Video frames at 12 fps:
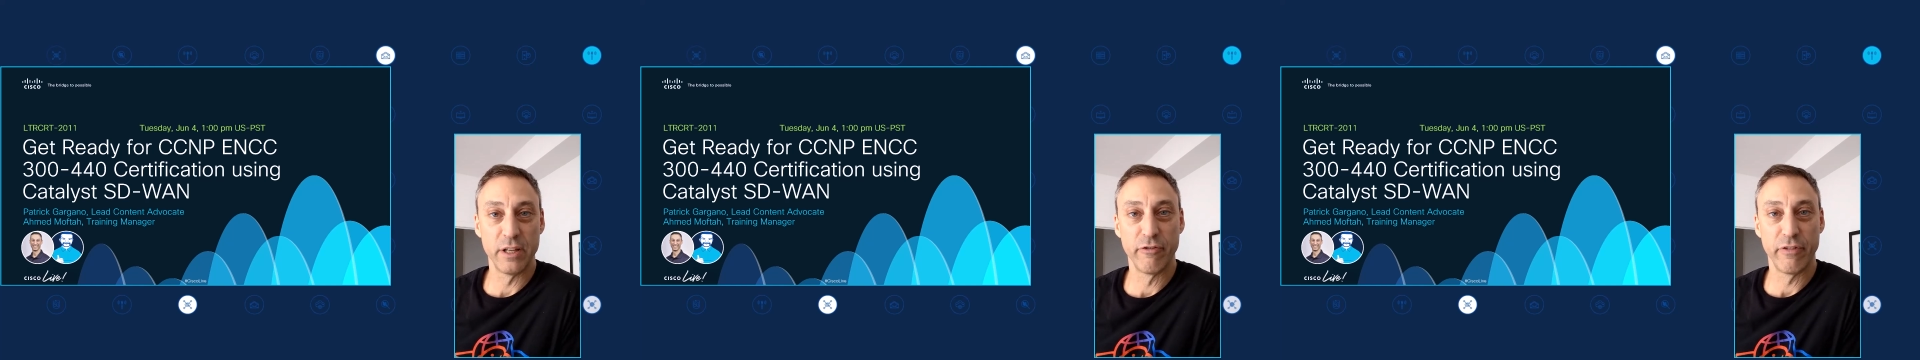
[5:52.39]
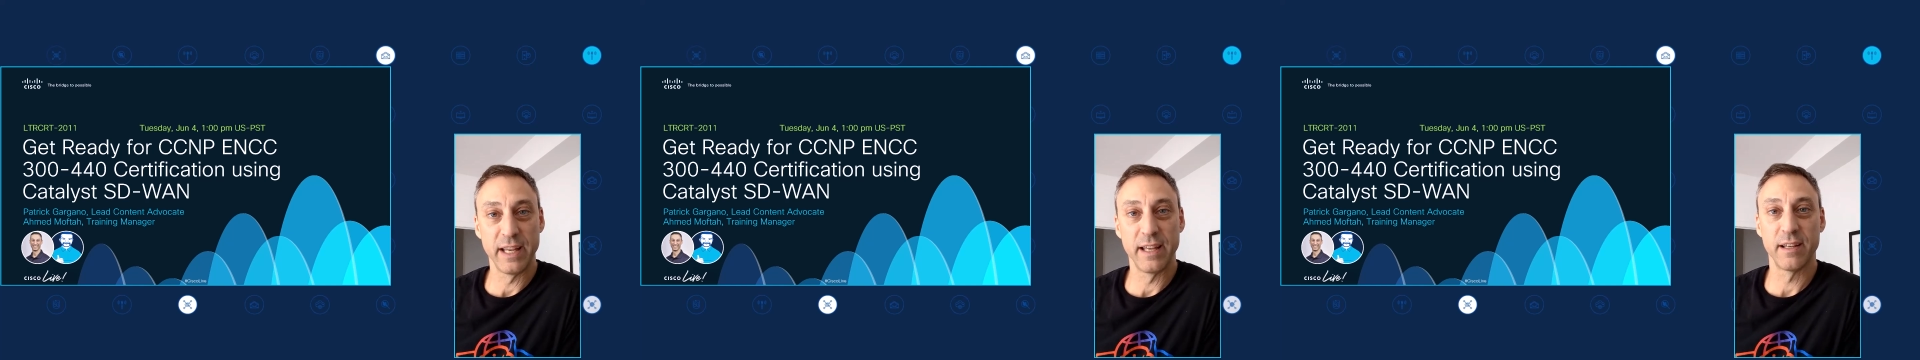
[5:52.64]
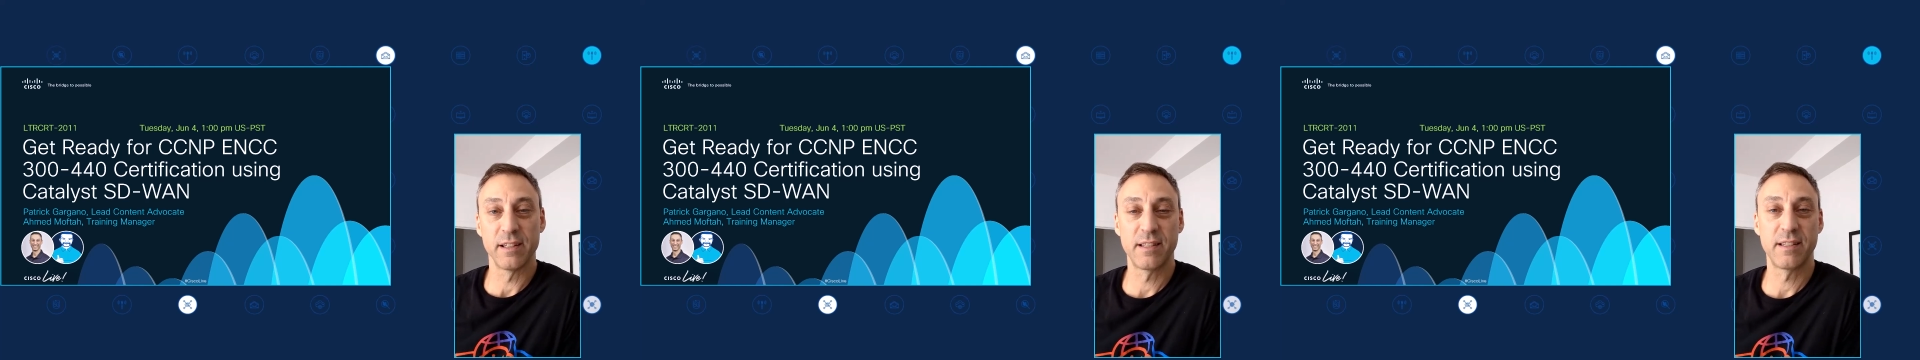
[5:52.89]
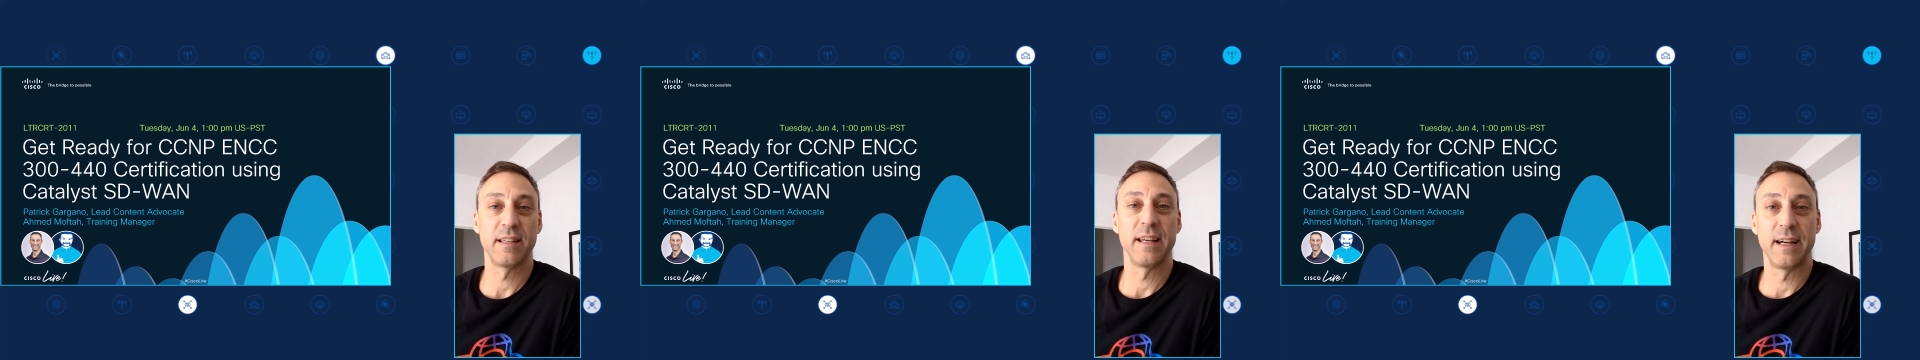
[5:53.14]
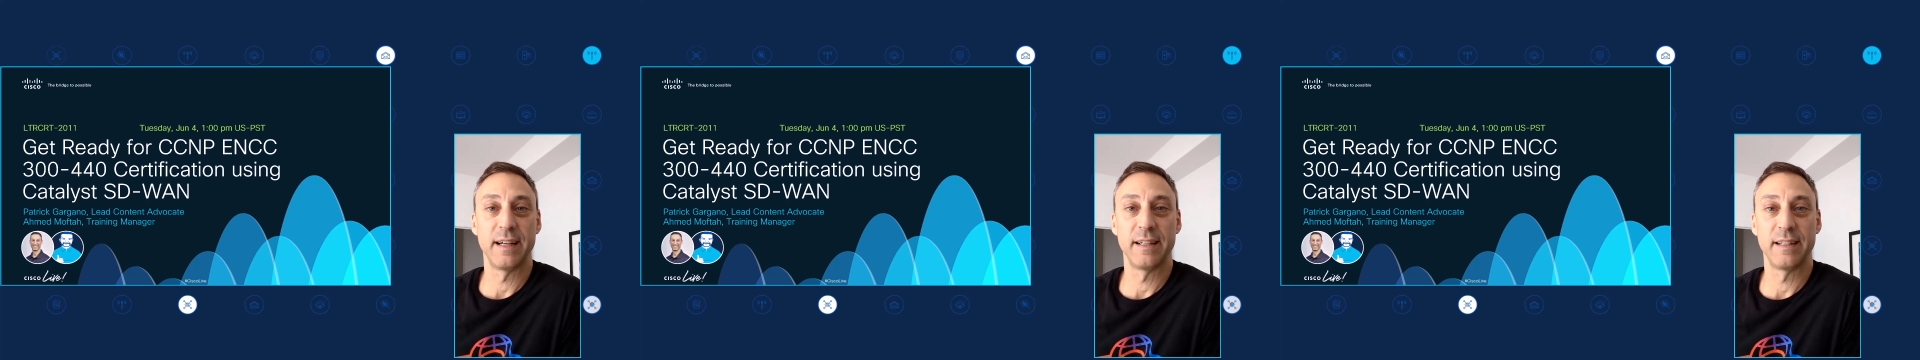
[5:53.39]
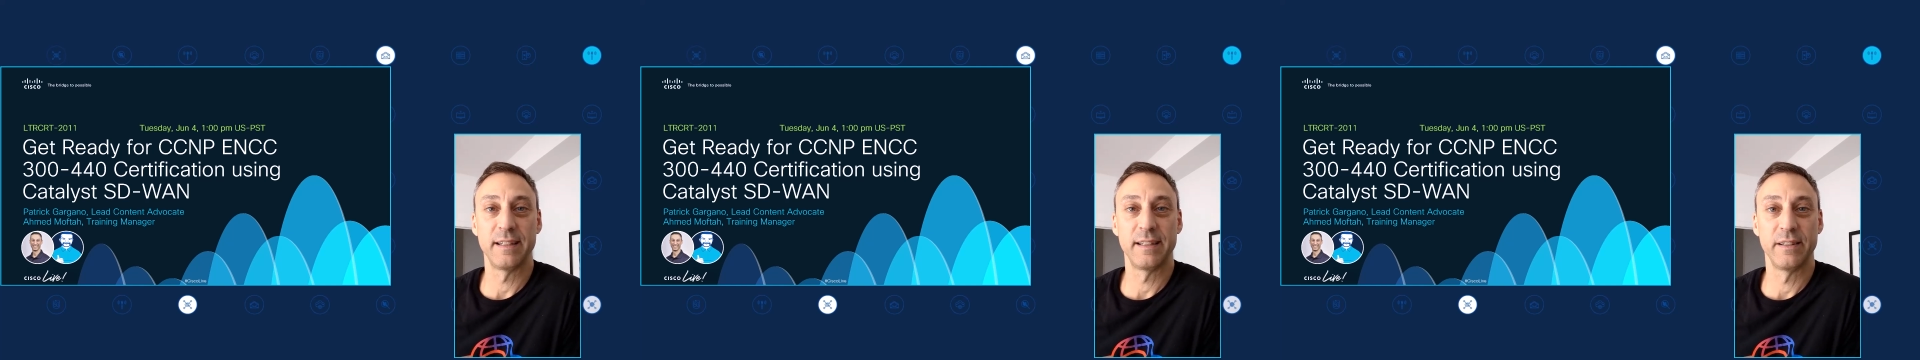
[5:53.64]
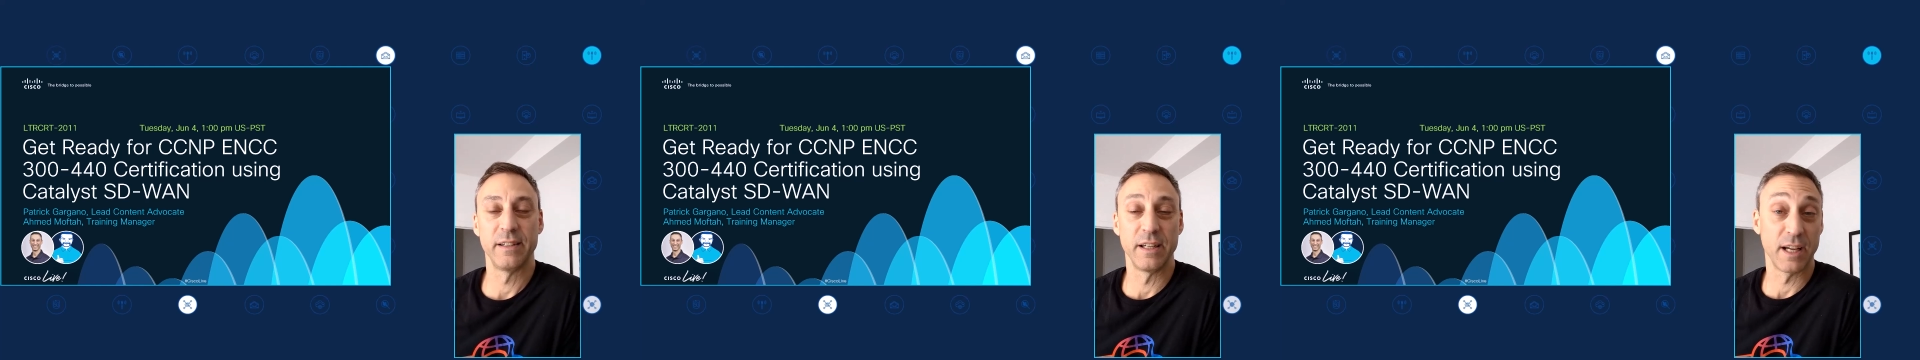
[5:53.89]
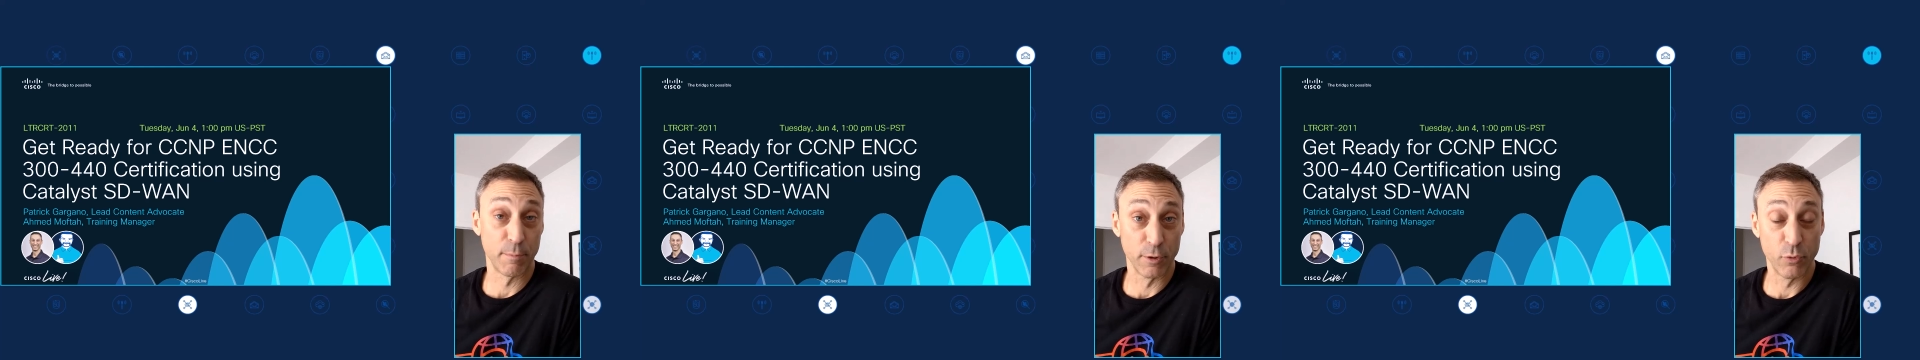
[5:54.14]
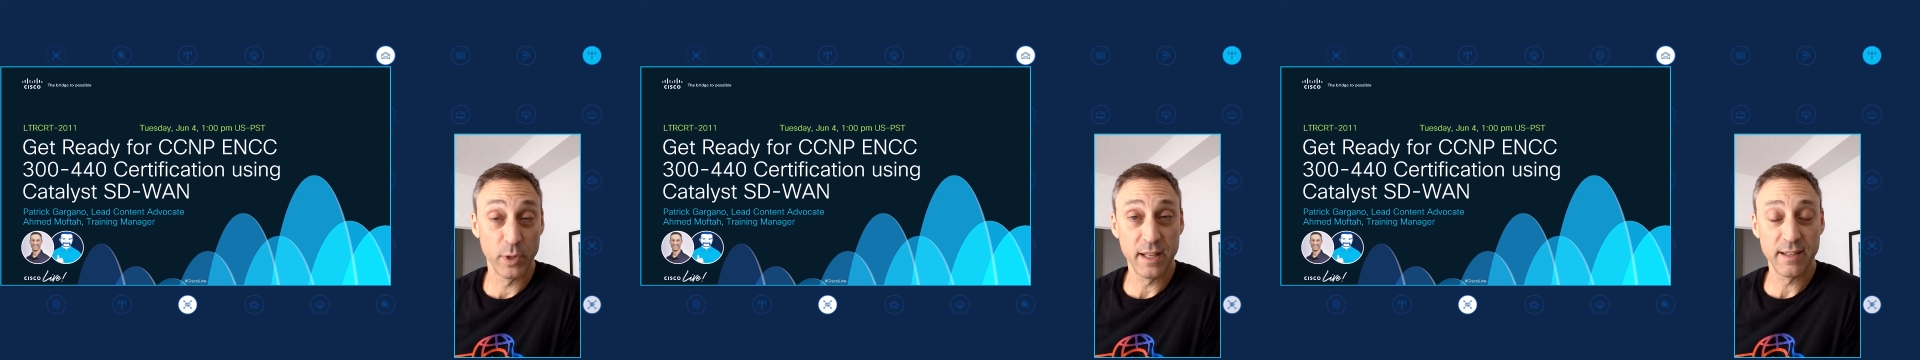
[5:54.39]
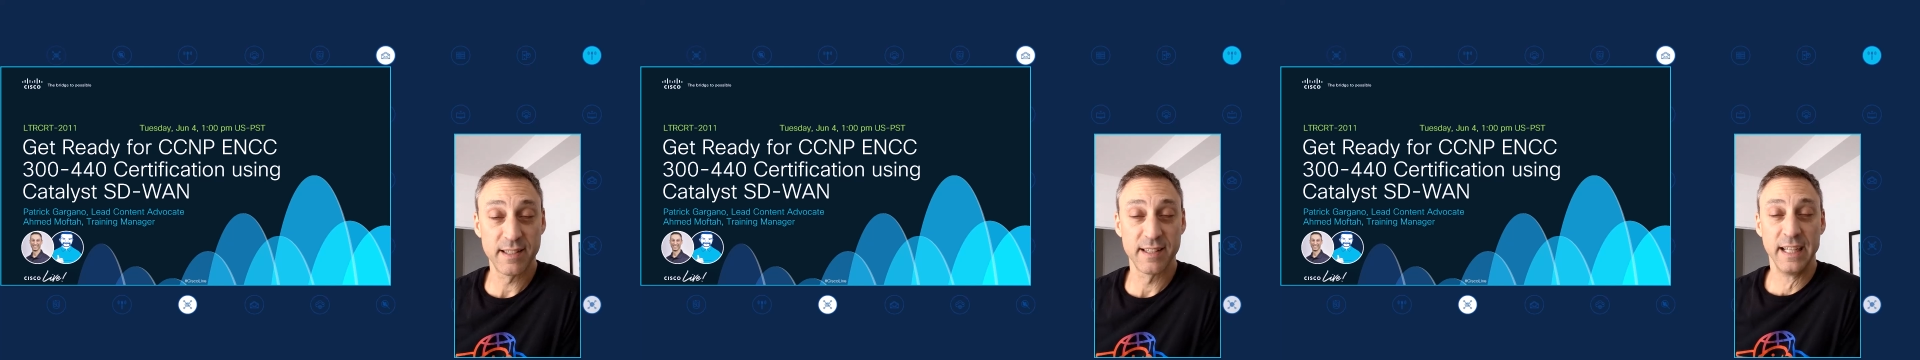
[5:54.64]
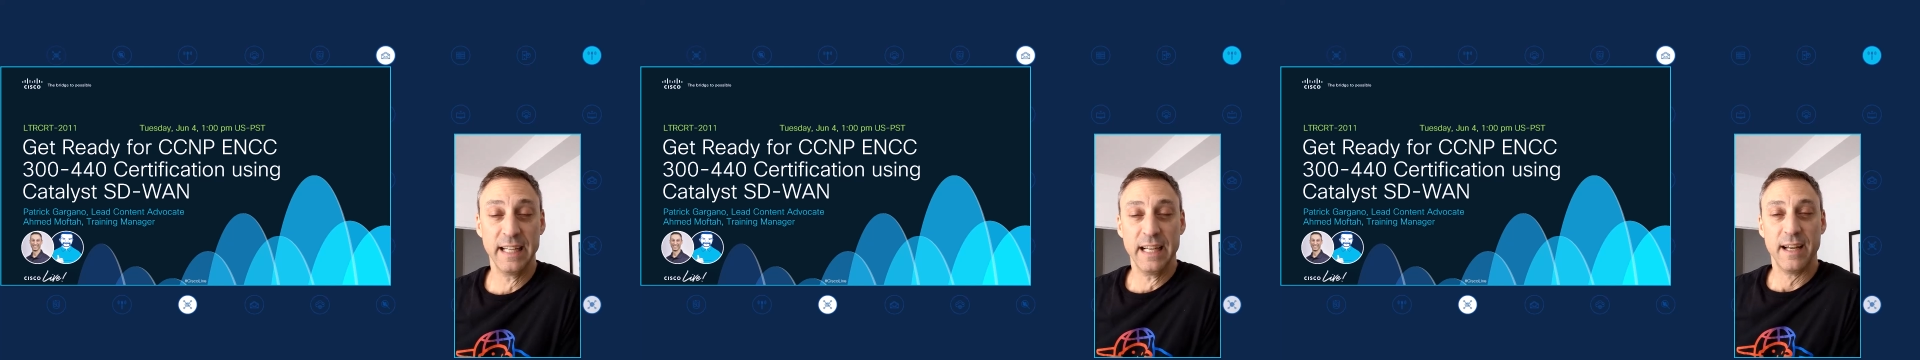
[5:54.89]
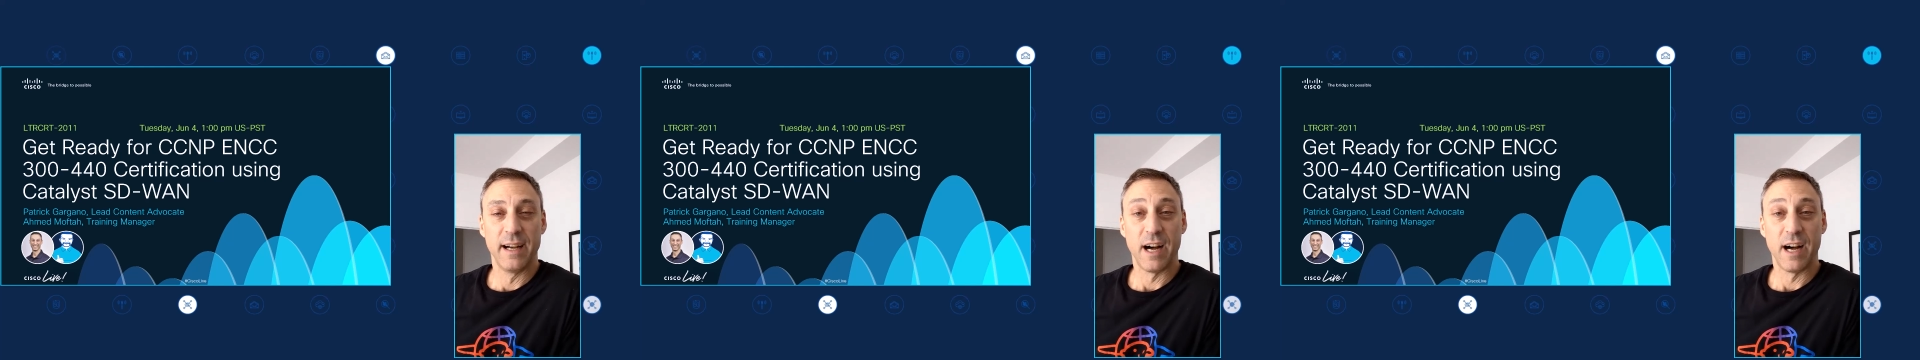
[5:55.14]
in Vegas uh, in a couple of weeks.